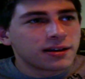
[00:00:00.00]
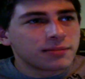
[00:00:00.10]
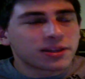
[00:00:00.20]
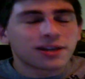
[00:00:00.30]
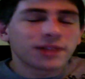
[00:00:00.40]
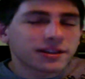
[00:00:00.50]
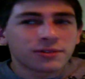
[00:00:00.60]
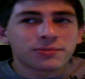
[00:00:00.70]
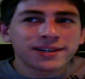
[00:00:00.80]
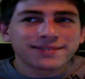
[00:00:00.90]
But then I'm like, no
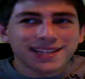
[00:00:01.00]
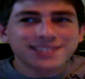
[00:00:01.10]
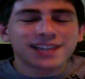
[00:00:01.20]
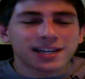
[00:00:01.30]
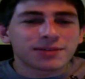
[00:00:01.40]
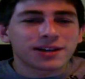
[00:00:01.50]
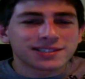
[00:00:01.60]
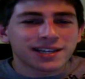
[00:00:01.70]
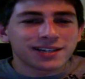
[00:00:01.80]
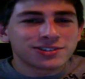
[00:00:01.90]
wait, that's the Xbox
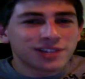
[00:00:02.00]
stage.